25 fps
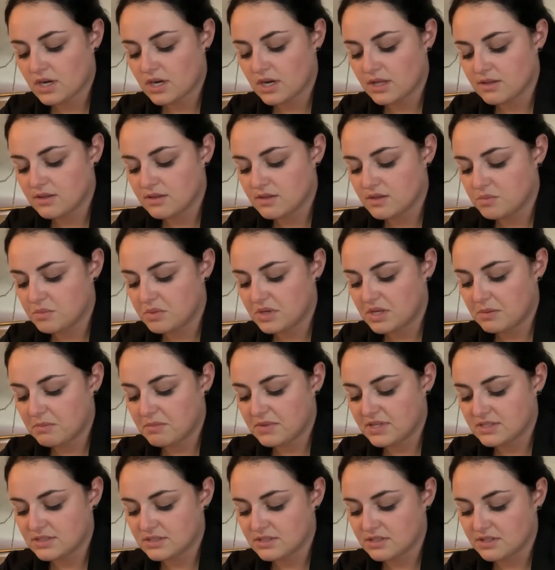other than being
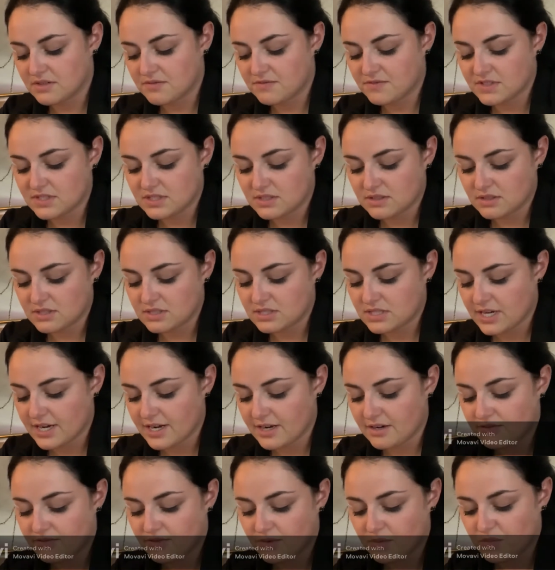mentally and physically
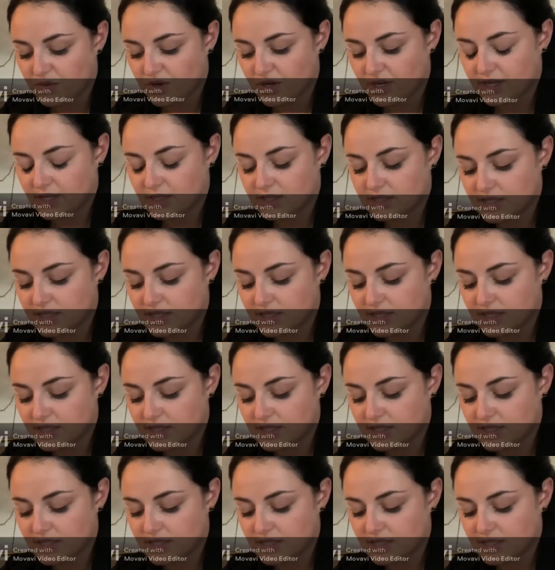tired from working